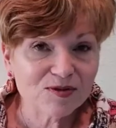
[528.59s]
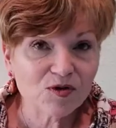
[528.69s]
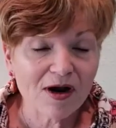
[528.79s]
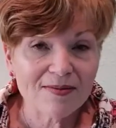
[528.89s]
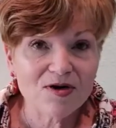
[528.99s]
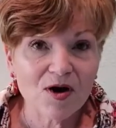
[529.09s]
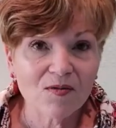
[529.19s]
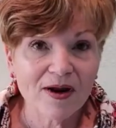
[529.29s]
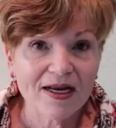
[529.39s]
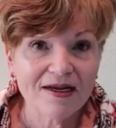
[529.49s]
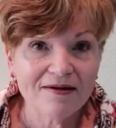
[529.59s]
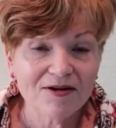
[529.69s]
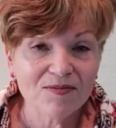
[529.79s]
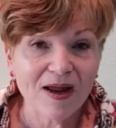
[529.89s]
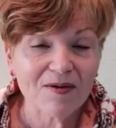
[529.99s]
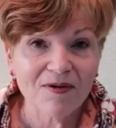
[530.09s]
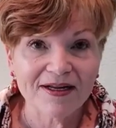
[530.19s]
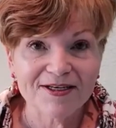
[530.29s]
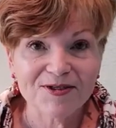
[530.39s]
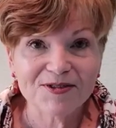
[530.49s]
subscribed already, you might
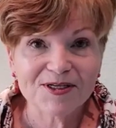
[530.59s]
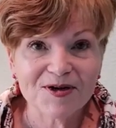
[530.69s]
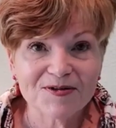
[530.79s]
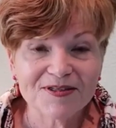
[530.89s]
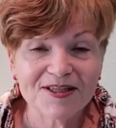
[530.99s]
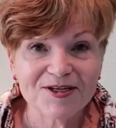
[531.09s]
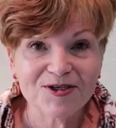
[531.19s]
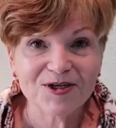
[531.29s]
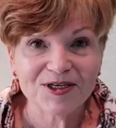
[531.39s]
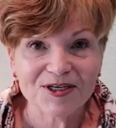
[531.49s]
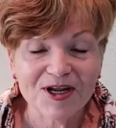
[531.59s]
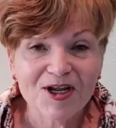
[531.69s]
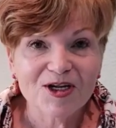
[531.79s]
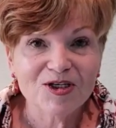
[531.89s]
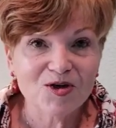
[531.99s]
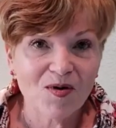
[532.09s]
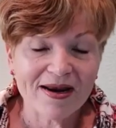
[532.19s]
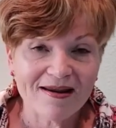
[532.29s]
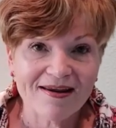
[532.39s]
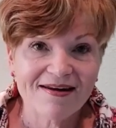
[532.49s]
want to do so so that you can
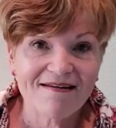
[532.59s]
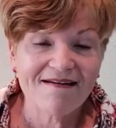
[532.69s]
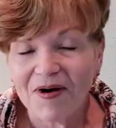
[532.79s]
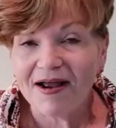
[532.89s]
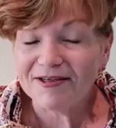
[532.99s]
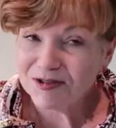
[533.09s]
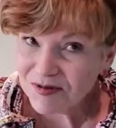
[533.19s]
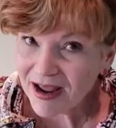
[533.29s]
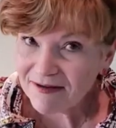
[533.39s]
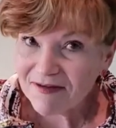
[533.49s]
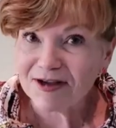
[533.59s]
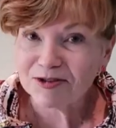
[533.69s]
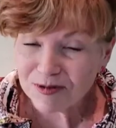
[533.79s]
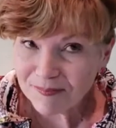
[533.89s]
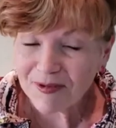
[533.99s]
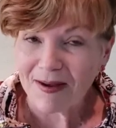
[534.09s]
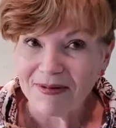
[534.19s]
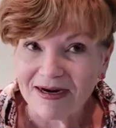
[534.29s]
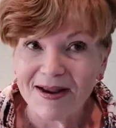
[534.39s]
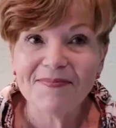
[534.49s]
join in. I do have a trip
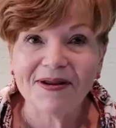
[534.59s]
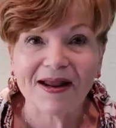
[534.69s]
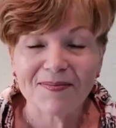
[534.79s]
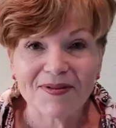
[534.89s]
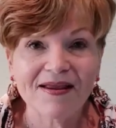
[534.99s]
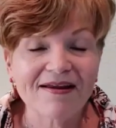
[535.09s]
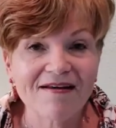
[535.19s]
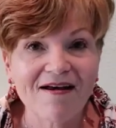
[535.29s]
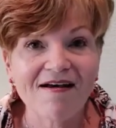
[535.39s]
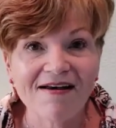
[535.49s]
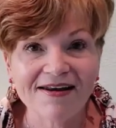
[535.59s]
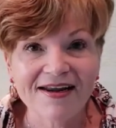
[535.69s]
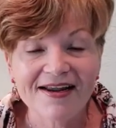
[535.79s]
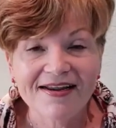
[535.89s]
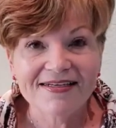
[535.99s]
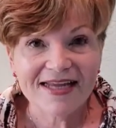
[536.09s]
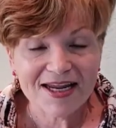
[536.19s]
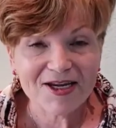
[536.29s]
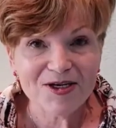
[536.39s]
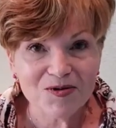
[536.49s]
coming up and I plan on
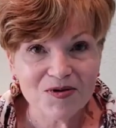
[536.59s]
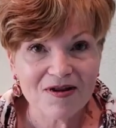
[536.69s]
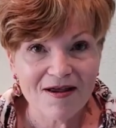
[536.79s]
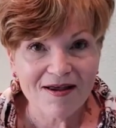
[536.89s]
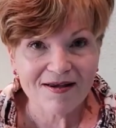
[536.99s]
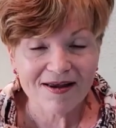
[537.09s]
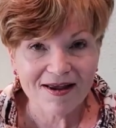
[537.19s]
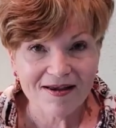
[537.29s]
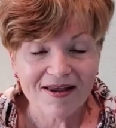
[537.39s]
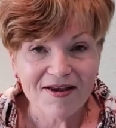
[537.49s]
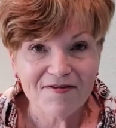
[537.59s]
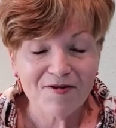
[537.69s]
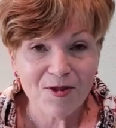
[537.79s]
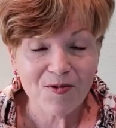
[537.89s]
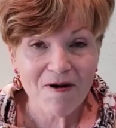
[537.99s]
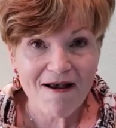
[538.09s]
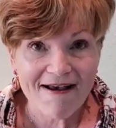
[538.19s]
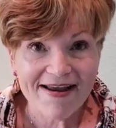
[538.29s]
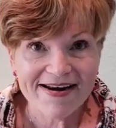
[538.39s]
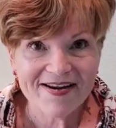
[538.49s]
taking you along for the
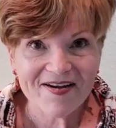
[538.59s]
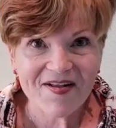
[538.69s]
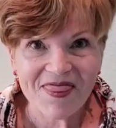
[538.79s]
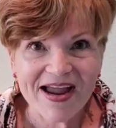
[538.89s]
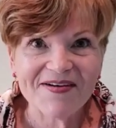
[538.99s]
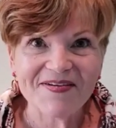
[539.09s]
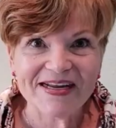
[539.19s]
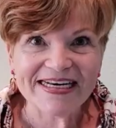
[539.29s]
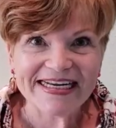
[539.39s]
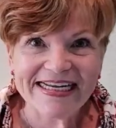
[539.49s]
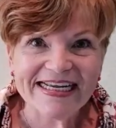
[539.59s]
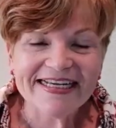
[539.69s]
ride on that one.